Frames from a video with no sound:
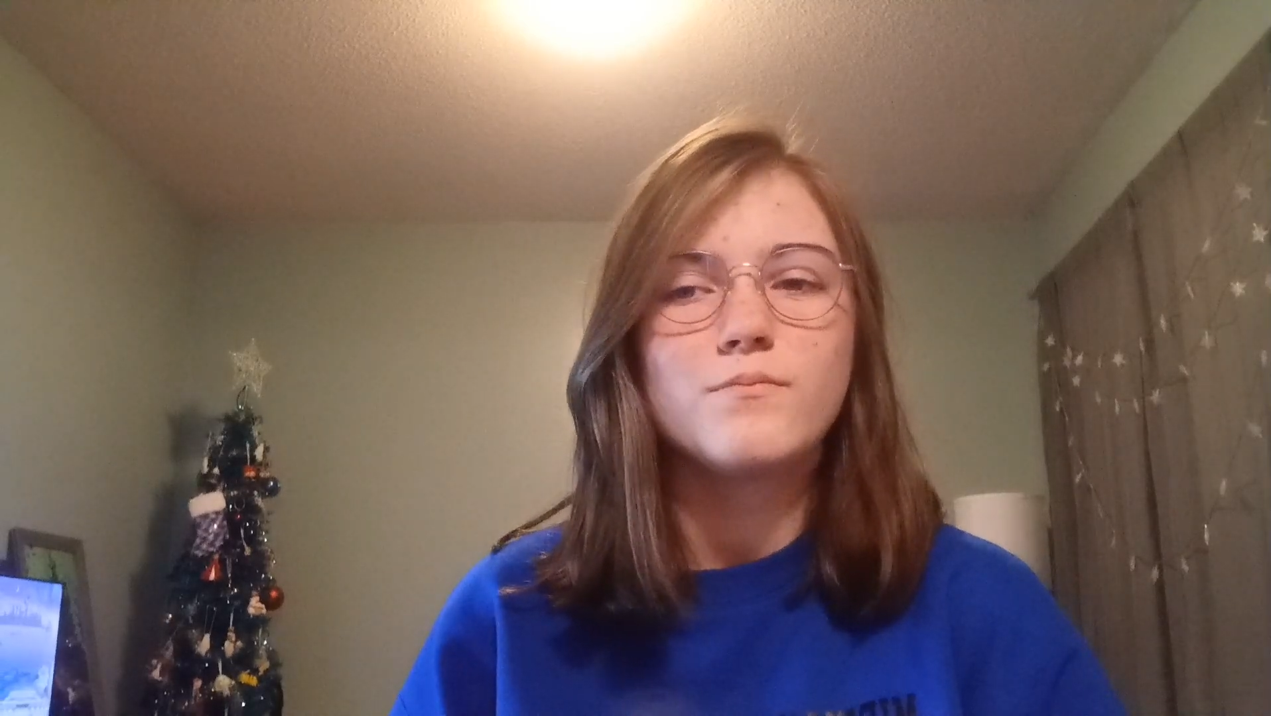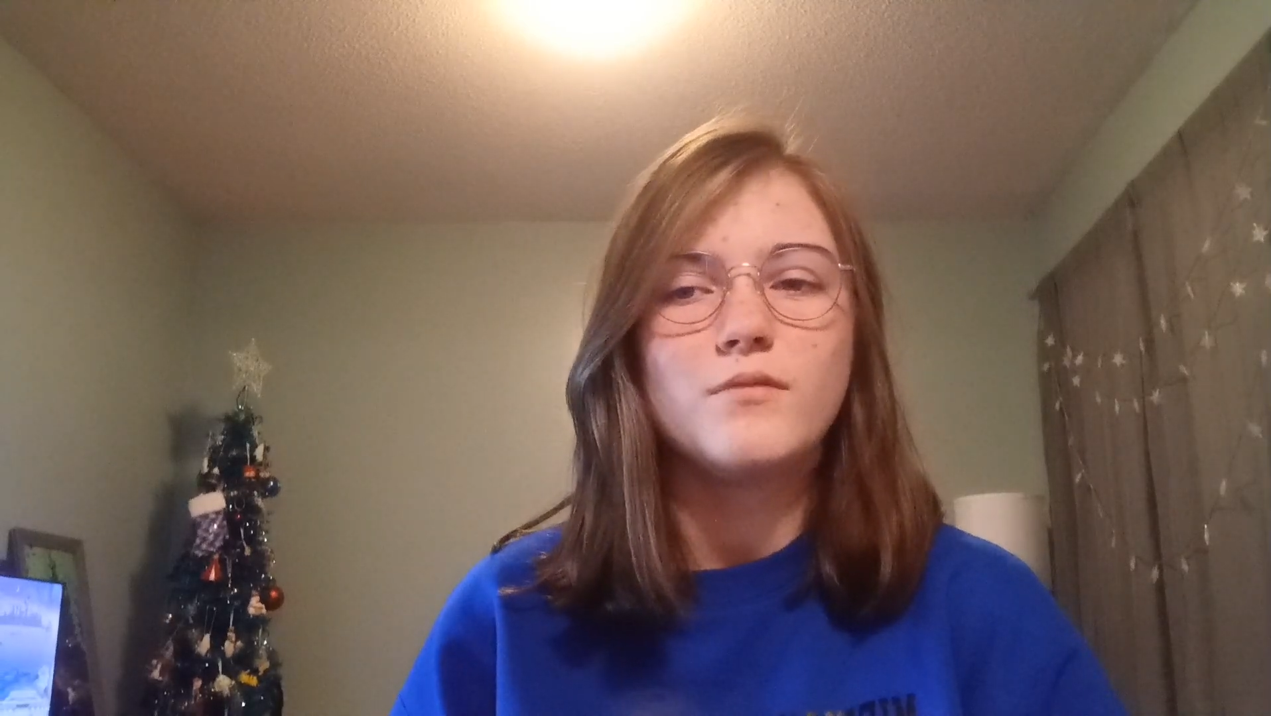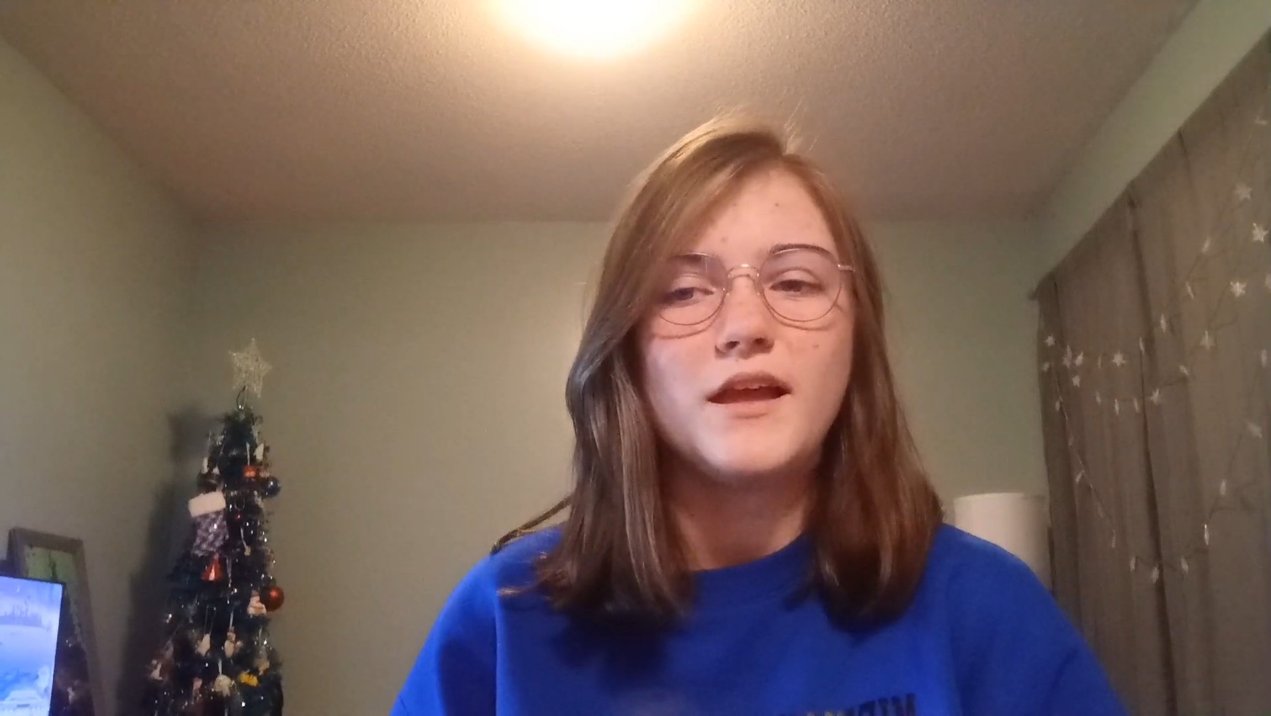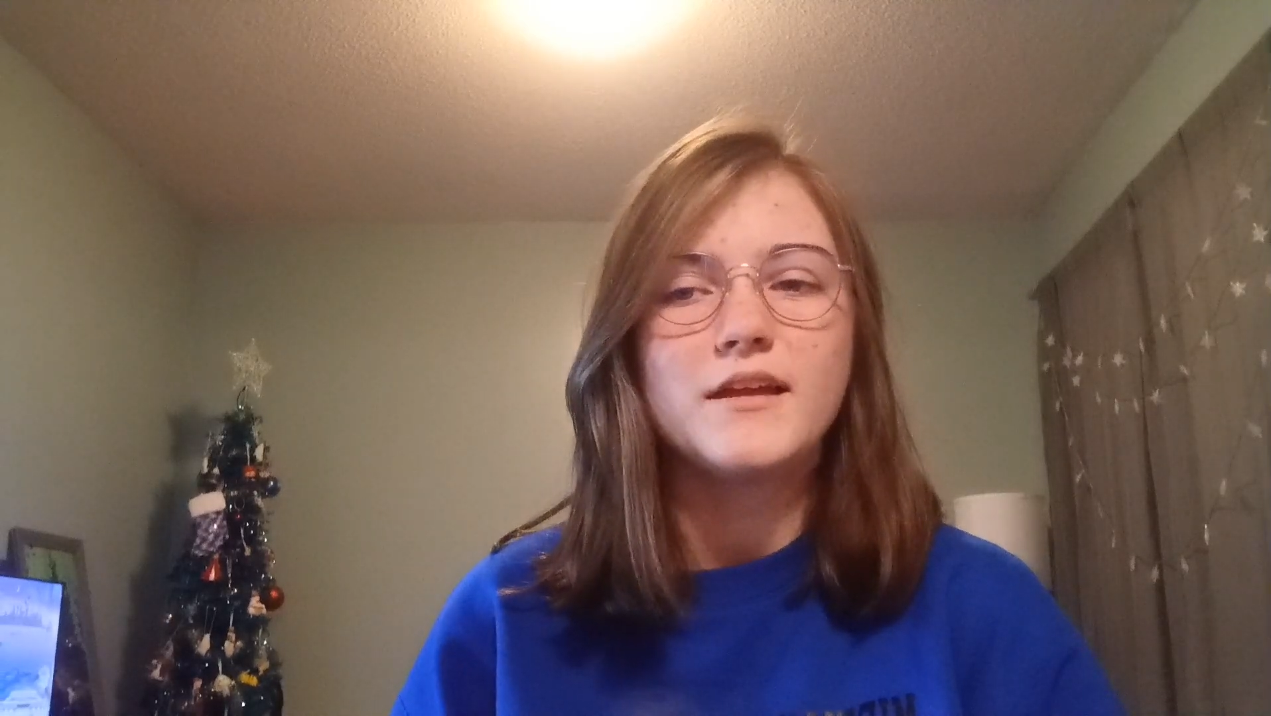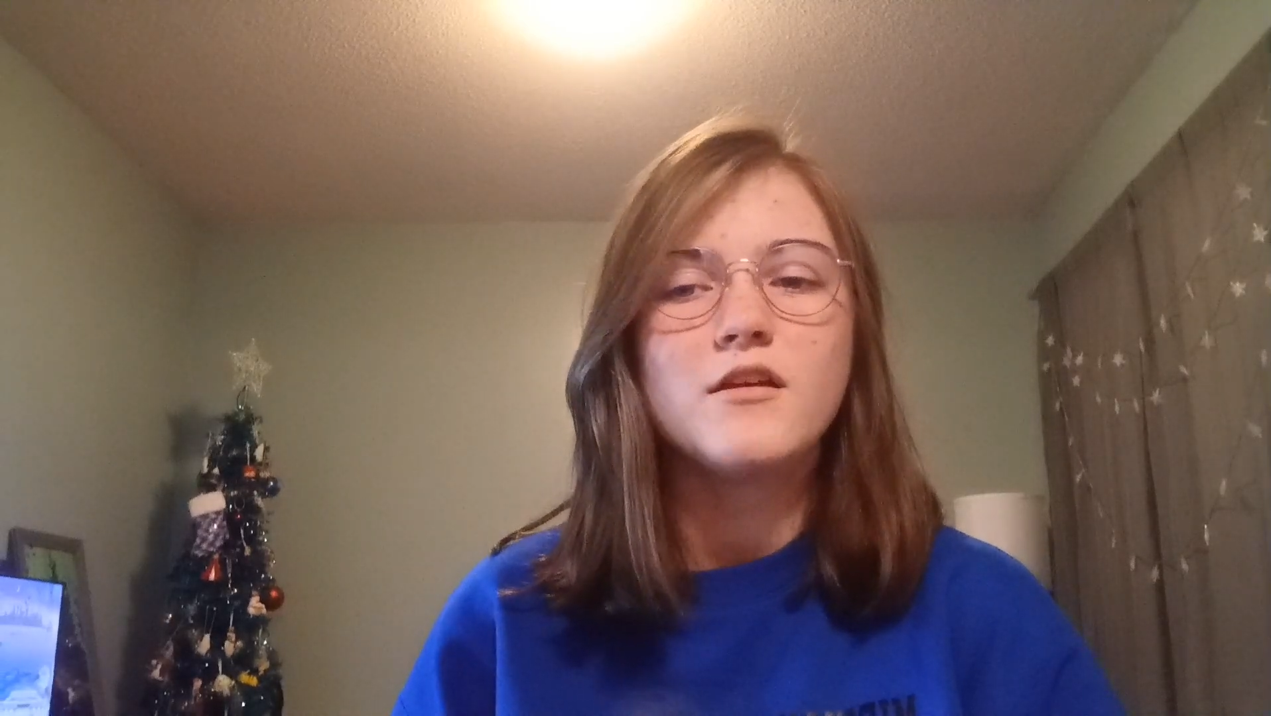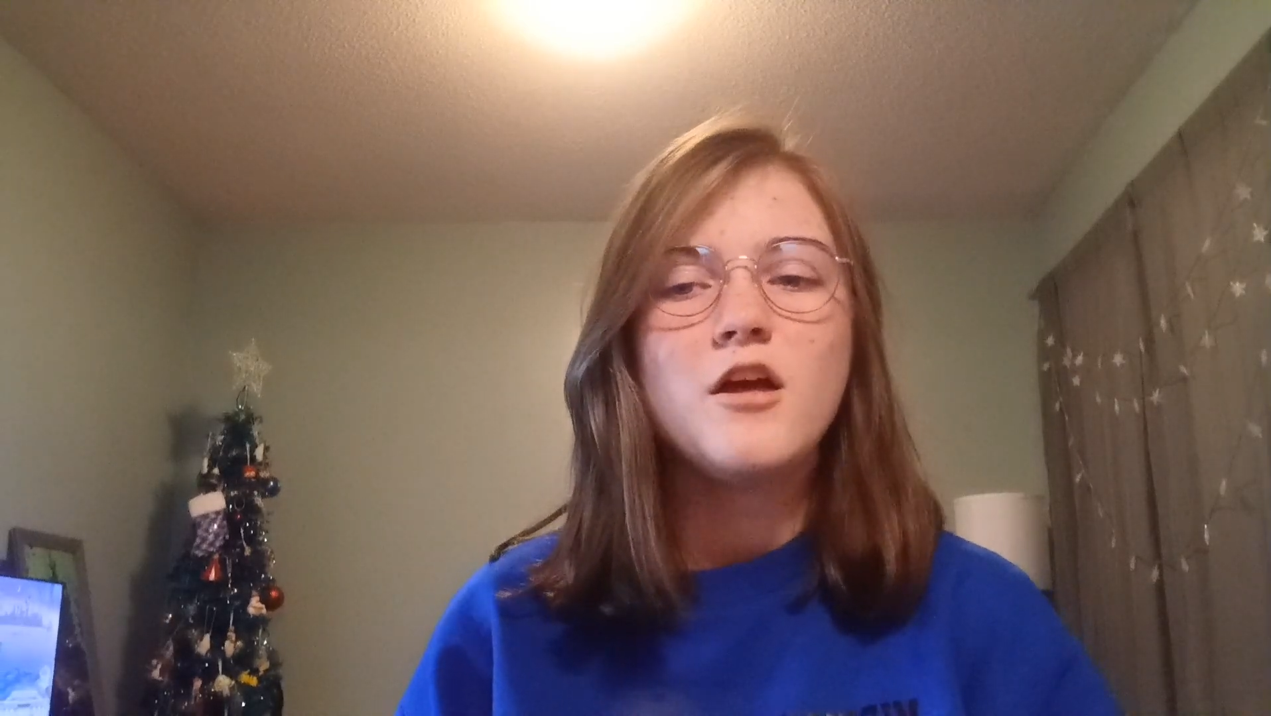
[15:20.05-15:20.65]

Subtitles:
like,